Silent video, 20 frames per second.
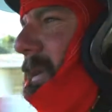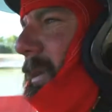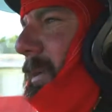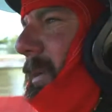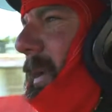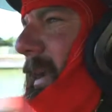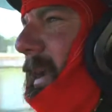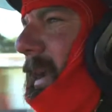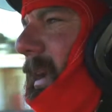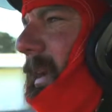
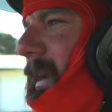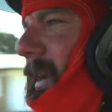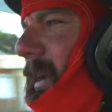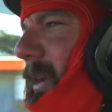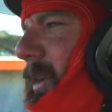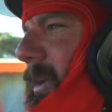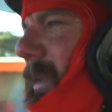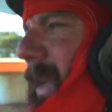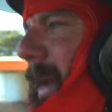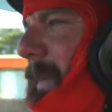quite a
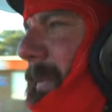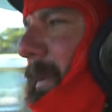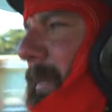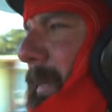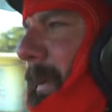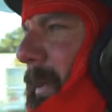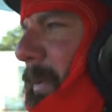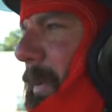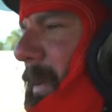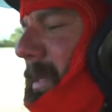good lap time,
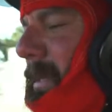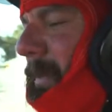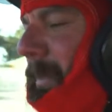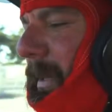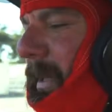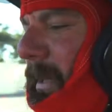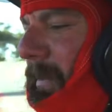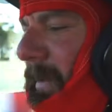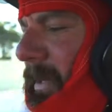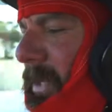but it was a
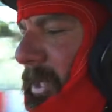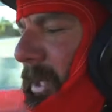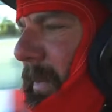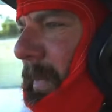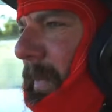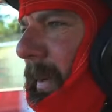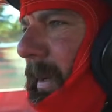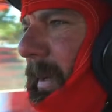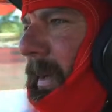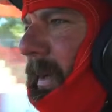bit of a
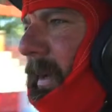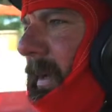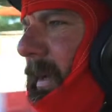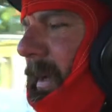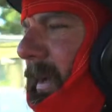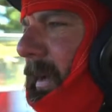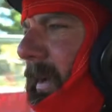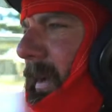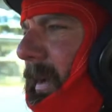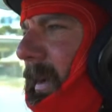ship.
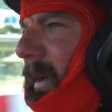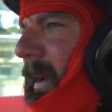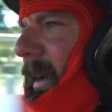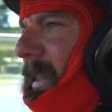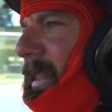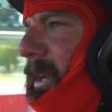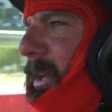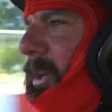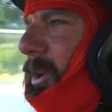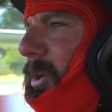
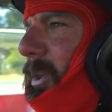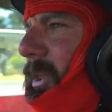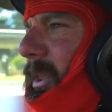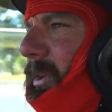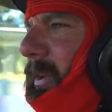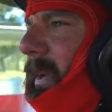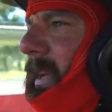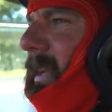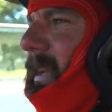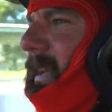And the
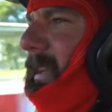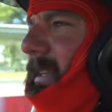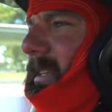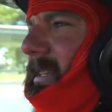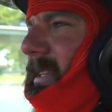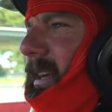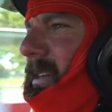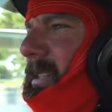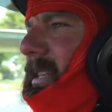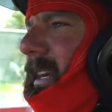Q3
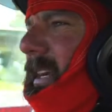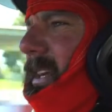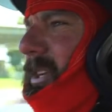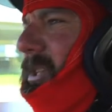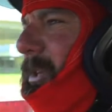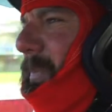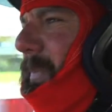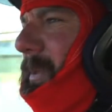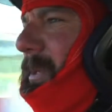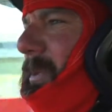sounds like a
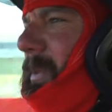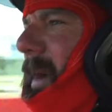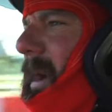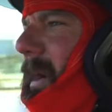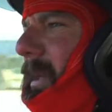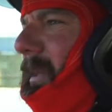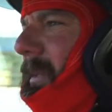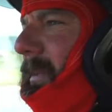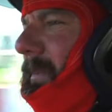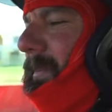ship as
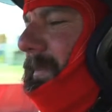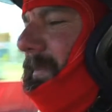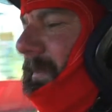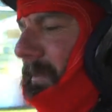well.